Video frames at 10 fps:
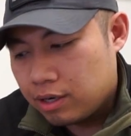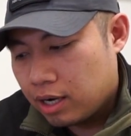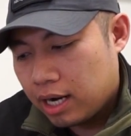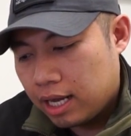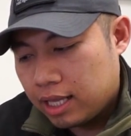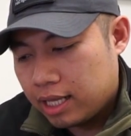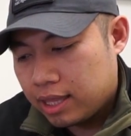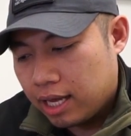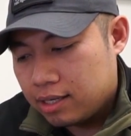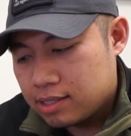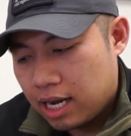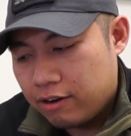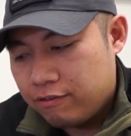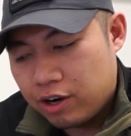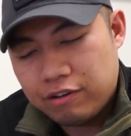You know, I like that. It's
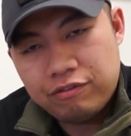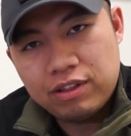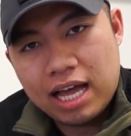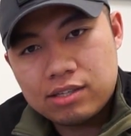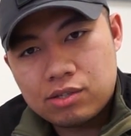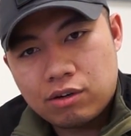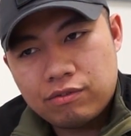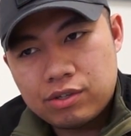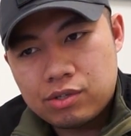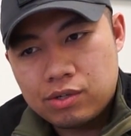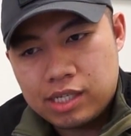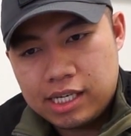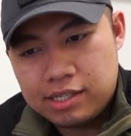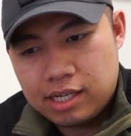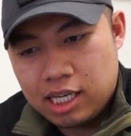got a very flat surface, so it's
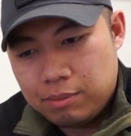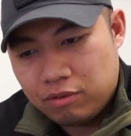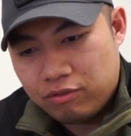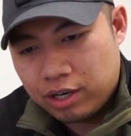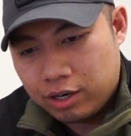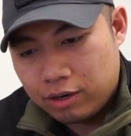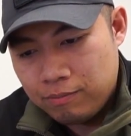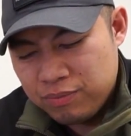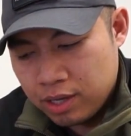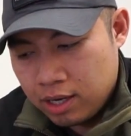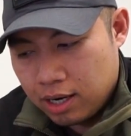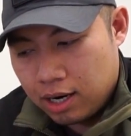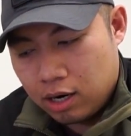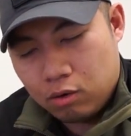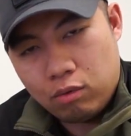easy to keep your finger
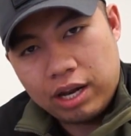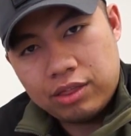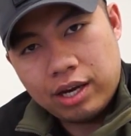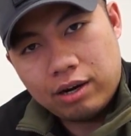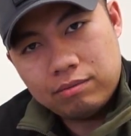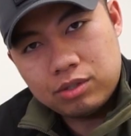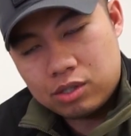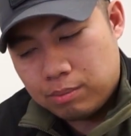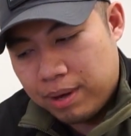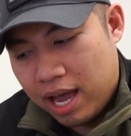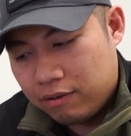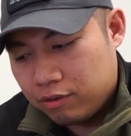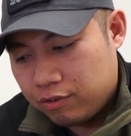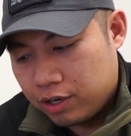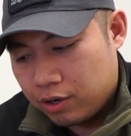right there, just a pad of
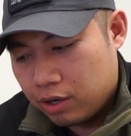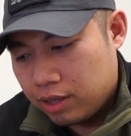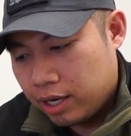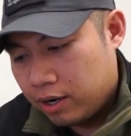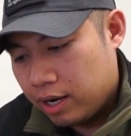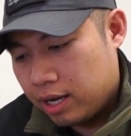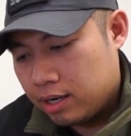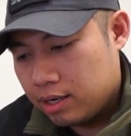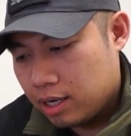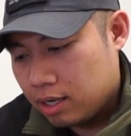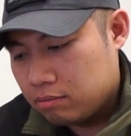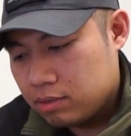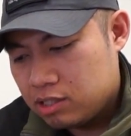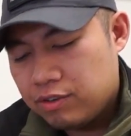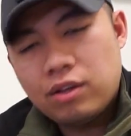your finger on there, and
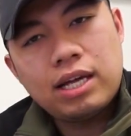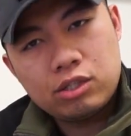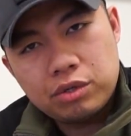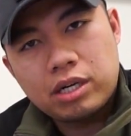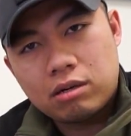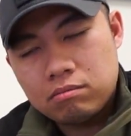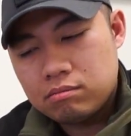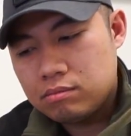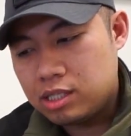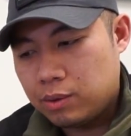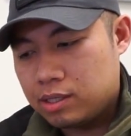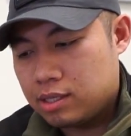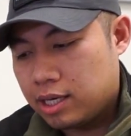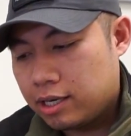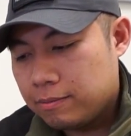let's feel that trigger. See what it's
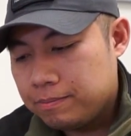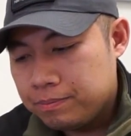like.